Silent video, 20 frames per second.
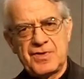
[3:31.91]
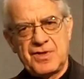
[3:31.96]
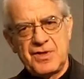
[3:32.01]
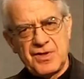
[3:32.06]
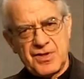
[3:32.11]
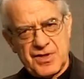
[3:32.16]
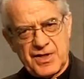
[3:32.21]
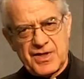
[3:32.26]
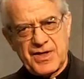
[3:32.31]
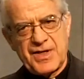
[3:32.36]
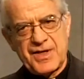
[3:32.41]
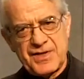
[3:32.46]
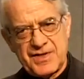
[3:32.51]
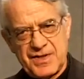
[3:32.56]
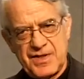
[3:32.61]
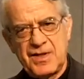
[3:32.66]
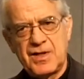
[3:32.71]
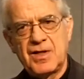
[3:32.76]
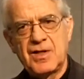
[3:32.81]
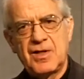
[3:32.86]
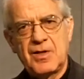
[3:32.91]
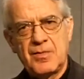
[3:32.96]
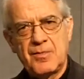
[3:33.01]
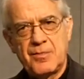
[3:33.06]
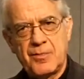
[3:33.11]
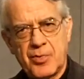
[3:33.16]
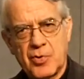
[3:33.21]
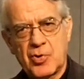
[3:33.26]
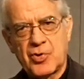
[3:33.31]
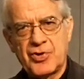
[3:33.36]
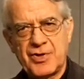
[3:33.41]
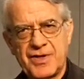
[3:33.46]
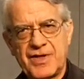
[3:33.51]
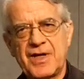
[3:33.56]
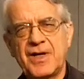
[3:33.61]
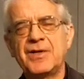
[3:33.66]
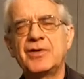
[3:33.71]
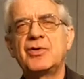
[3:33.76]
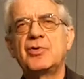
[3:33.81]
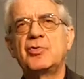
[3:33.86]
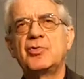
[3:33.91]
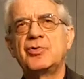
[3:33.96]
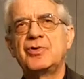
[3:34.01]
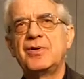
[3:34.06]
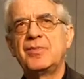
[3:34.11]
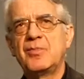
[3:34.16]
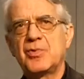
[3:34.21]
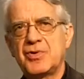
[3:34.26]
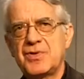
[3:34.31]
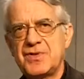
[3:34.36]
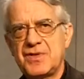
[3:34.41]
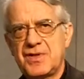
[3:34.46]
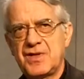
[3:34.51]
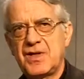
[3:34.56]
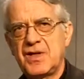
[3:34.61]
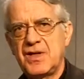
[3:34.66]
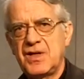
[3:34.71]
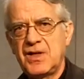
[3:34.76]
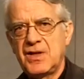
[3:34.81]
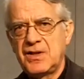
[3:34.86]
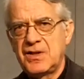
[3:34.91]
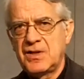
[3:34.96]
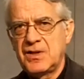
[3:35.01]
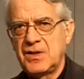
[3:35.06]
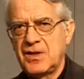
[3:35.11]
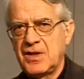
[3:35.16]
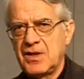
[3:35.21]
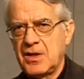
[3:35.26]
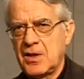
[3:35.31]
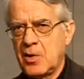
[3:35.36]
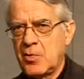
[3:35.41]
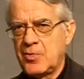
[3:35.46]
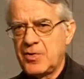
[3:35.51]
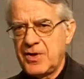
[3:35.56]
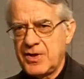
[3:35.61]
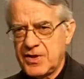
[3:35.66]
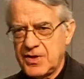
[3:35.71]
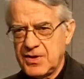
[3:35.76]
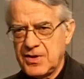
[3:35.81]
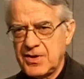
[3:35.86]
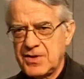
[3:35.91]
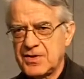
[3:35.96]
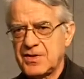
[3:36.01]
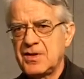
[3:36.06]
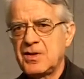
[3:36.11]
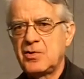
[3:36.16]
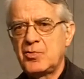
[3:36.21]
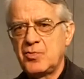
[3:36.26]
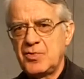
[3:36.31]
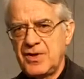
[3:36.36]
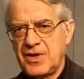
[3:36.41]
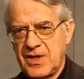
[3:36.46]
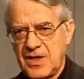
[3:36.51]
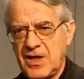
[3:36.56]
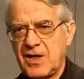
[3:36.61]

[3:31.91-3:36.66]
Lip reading: interesting and important to demonstrate the awareness that we